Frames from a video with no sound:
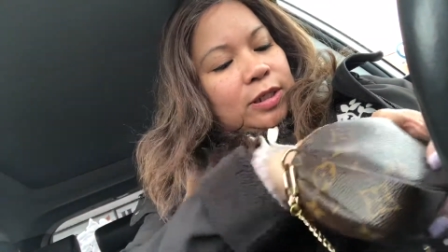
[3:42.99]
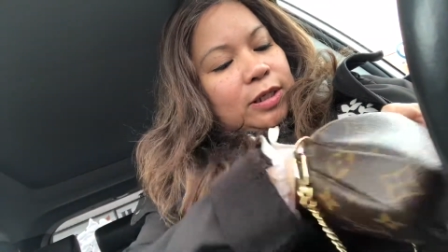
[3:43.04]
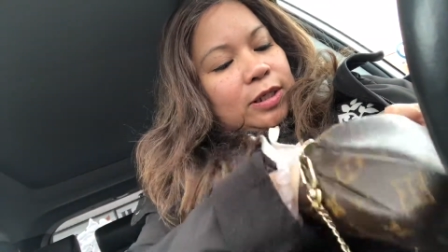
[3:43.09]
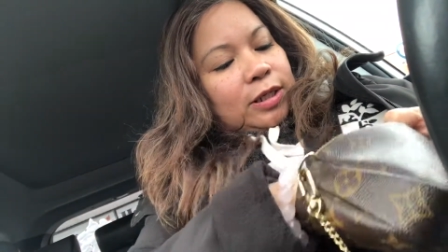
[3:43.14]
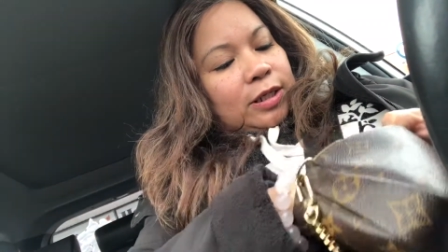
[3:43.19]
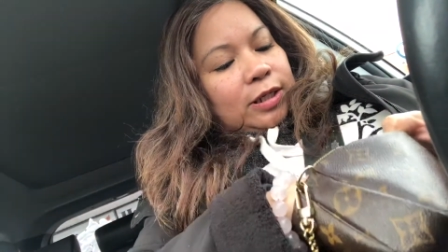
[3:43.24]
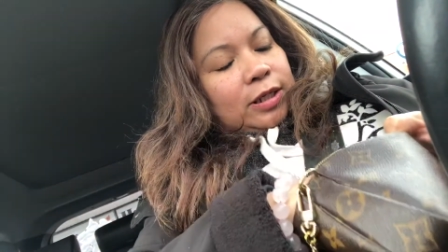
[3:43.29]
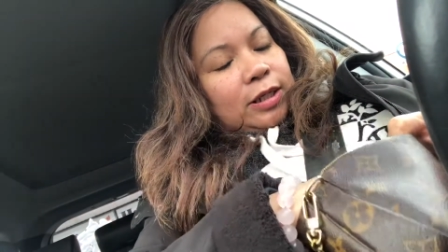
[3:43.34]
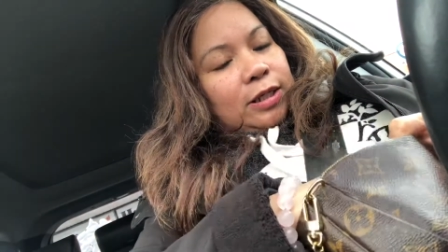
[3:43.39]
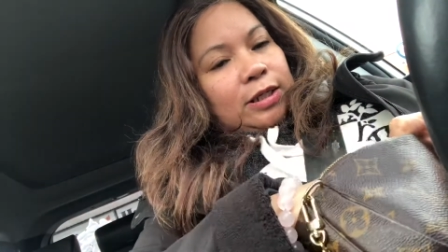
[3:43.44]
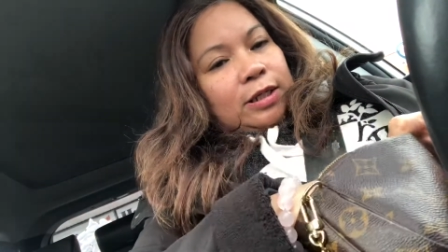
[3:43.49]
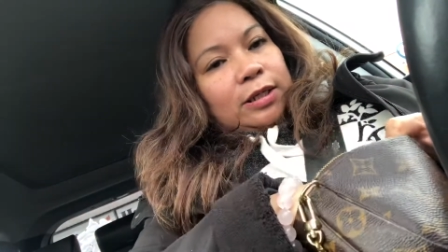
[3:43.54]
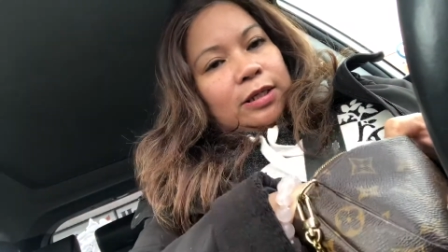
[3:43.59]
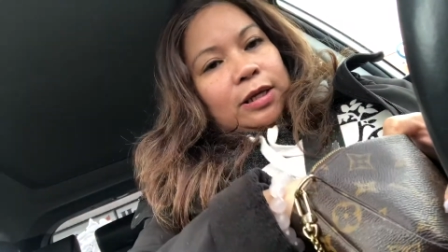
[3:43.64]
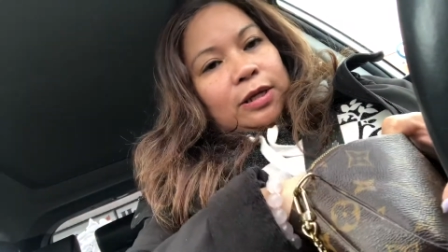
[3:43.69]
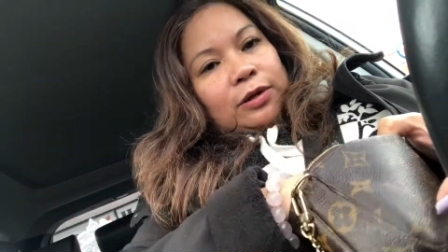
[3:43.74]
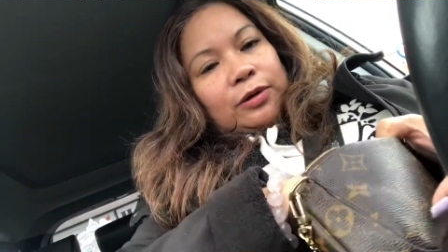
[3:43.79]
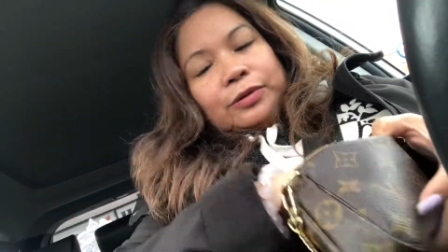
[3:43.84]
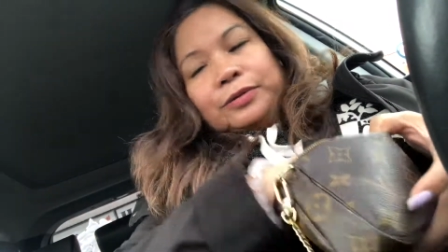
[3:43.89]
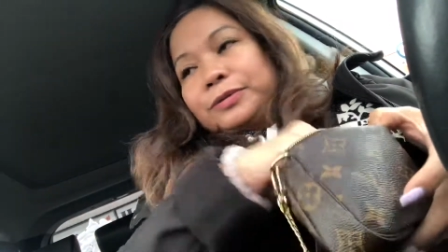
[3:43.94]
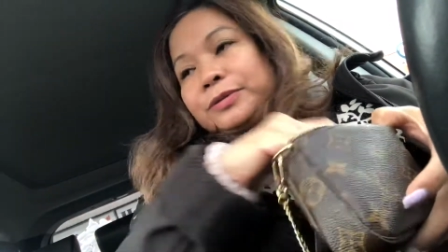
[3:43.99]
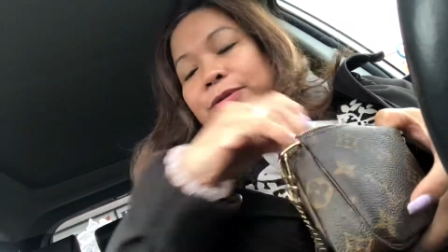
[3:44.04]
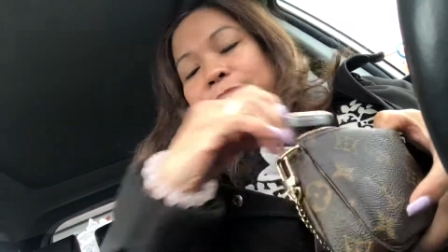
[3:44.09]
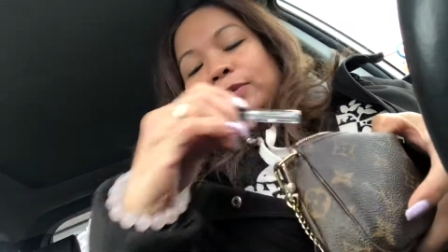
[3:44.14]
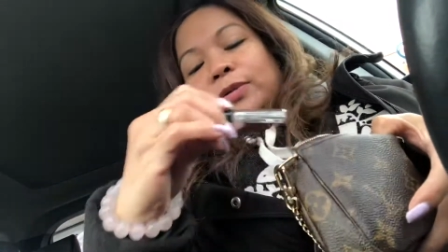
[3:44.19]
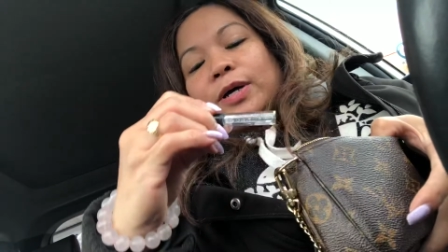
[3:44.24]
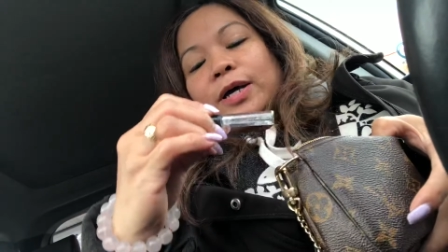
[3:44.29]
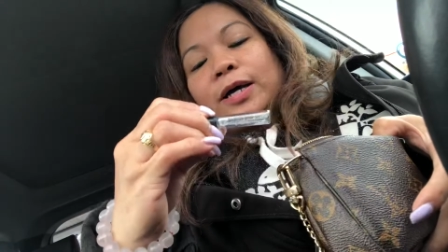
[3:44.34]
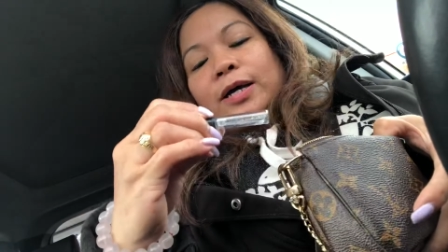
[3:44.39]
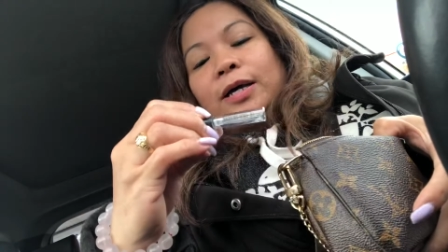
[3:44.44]
And I
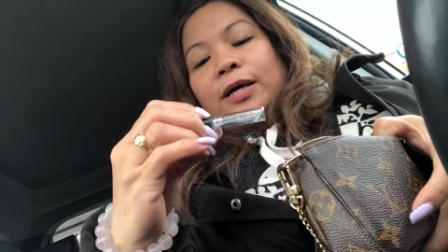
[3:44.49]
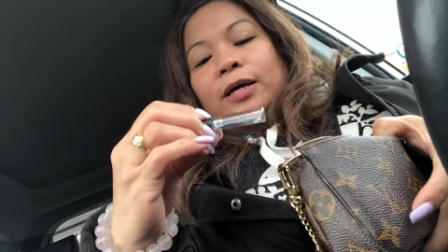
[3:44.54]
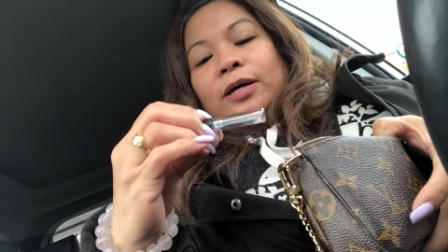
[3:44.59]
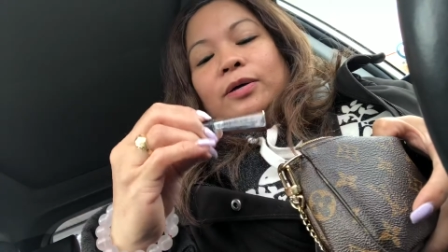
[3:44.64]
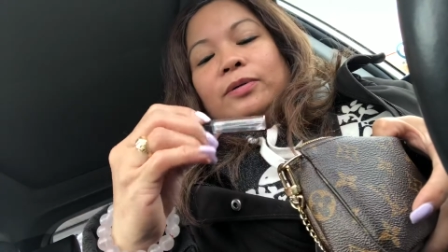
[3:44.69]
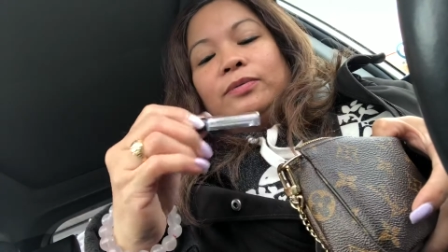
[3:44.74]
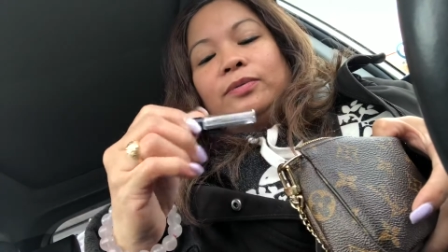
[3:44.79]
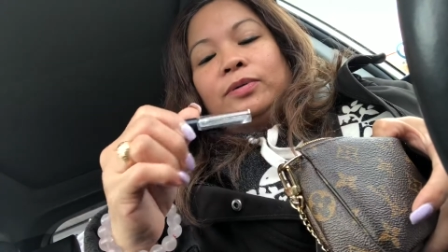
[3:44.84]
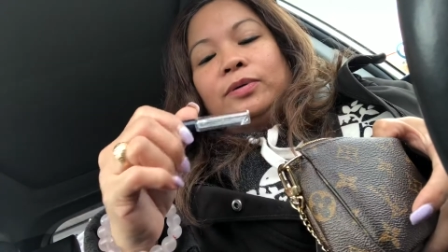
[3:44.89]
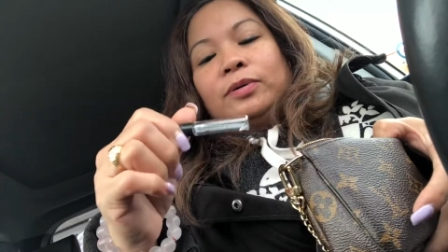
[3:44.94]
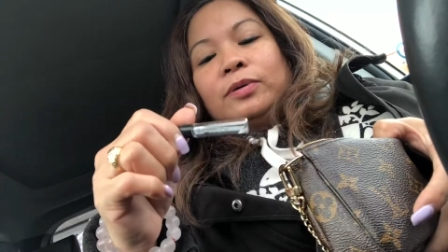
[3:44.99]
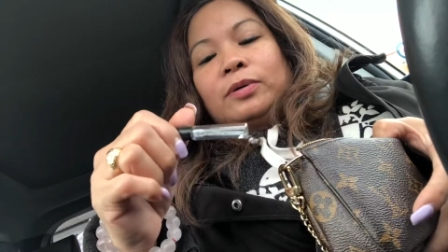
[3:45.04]
also have,